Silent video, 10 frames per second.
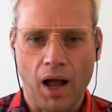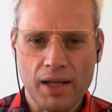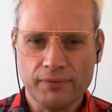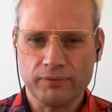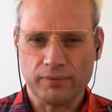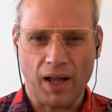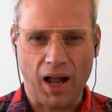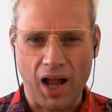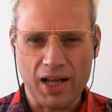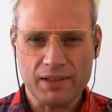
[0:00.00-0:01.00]
I've
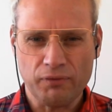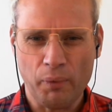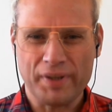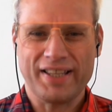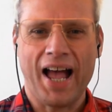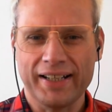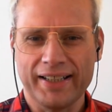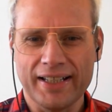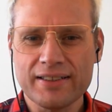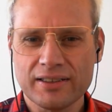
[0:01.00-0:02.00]
always
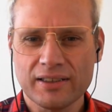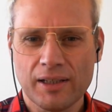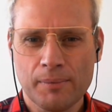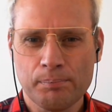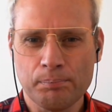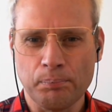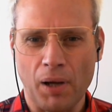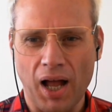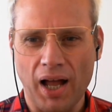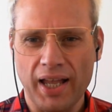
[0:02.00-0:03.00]
had it,
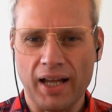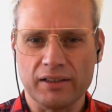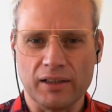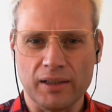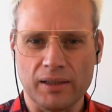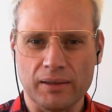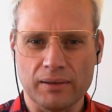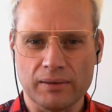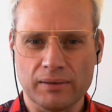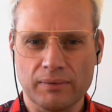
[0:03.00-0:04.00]
but I had
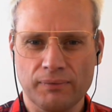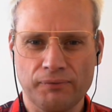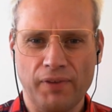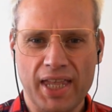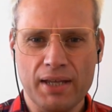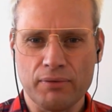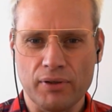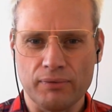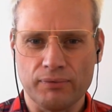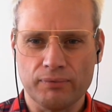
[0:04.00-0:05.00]
a
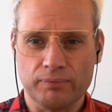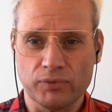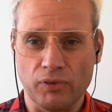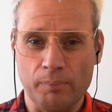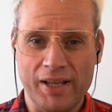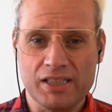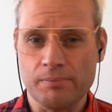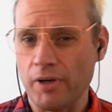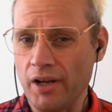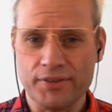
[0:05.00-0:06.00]
fear of not
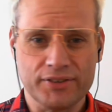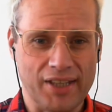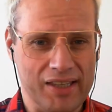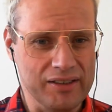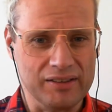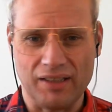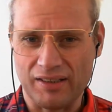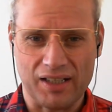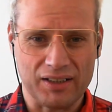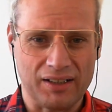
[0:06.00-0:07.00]
meeting my own standard,
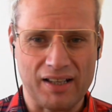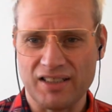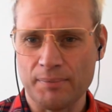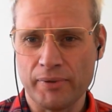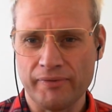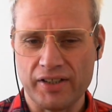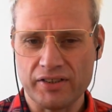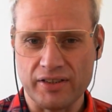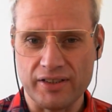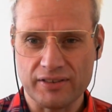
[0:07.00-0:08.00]
that classic
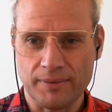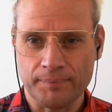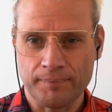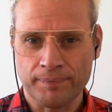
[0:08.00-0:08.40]
perfectionist.